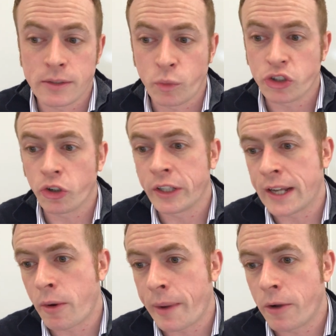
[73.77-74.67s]
we're talking
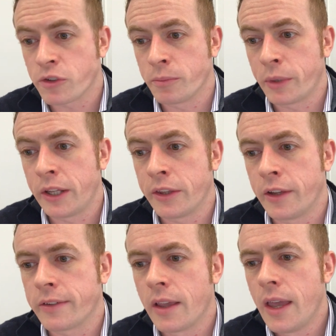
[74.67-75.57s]
now about somebody
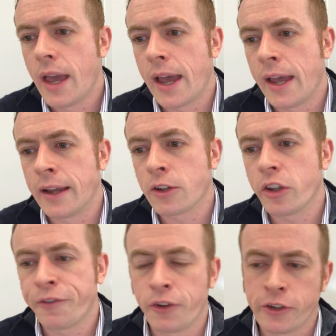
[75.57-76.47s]
that's
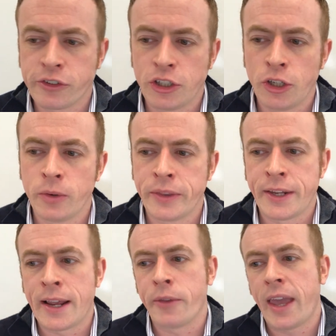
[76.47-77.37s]
got the first queue, and
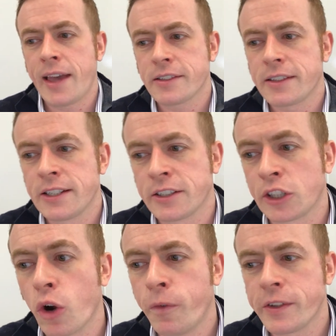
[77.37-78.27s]
then now they're hesitant to
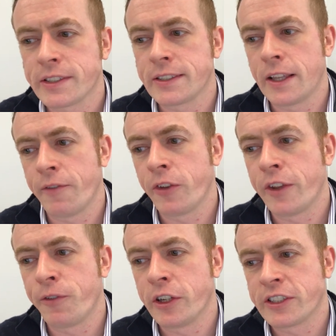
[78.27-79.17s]
go for
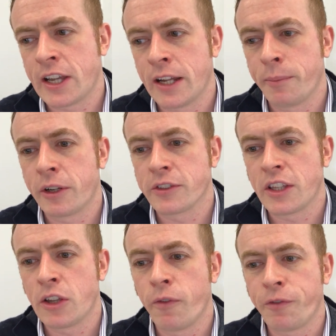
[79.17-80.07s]
the first down because
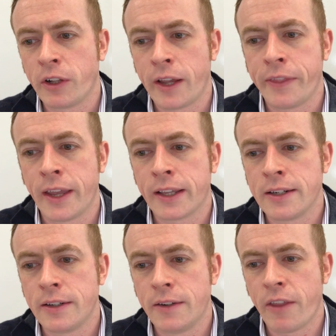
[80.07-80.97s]
they don't feel like
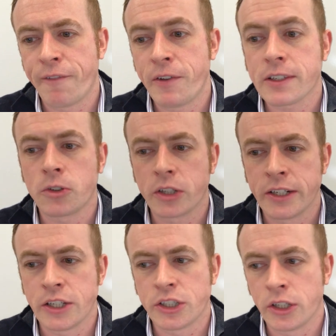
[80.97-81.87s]
their physical
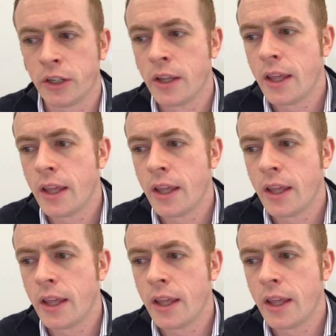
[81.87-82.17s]
condition